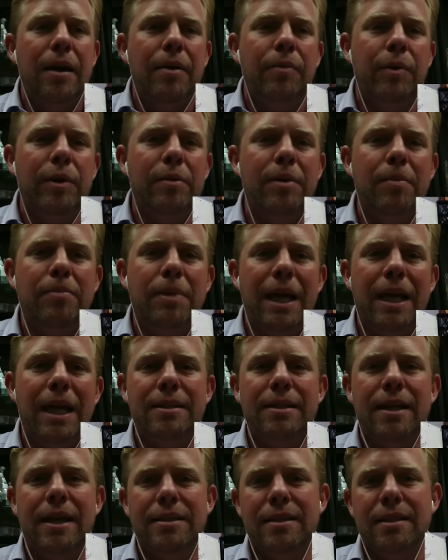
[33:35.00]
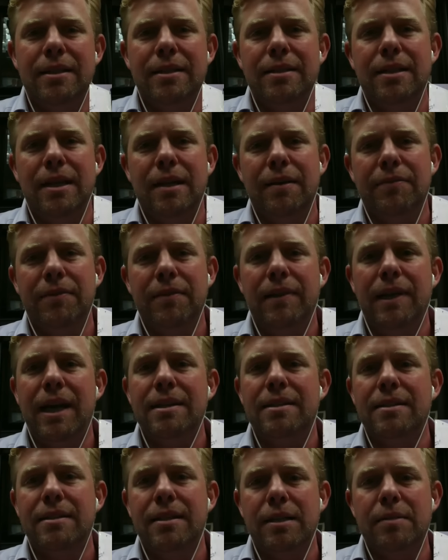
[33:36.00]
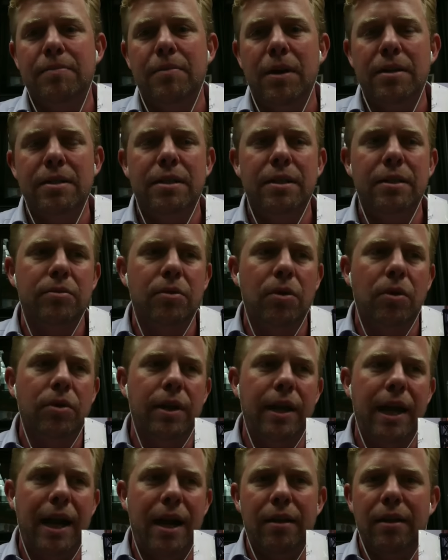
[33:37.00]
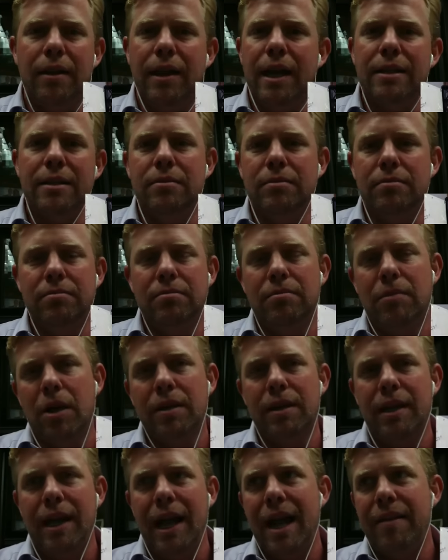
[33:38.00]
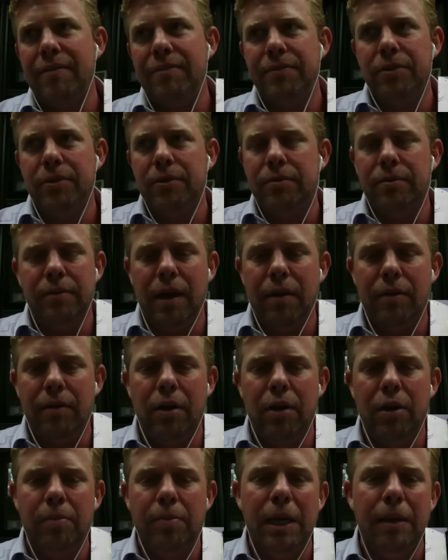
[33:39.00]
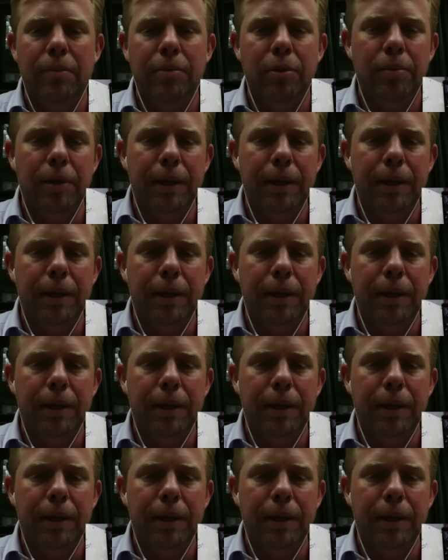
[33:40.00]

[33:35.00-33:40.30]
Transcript: We've been beta testing this thing for the last 6 months. He's rolled it out in the last month and a half for other people.